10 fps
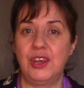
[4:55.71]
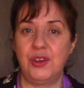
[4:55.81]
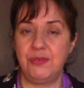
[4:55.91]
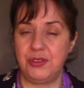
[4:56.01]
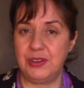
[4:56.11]

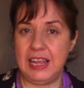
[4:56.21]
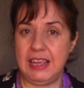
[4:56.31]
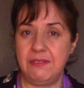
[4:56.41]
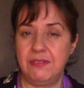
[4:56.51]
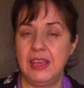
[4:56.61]
of your
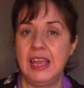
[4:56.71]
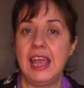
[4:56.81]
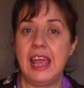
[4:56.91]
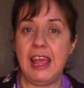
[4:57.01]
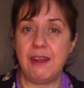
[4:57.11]
life,
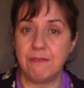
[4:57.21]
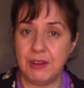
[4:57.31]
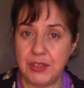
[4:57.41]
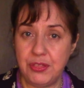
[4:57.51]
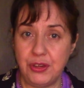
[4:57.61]

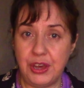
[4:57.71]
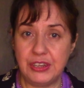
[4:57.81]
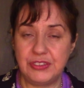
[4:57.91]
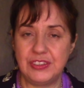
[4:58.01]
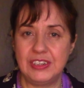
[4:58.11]
every
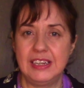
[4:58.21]
thought,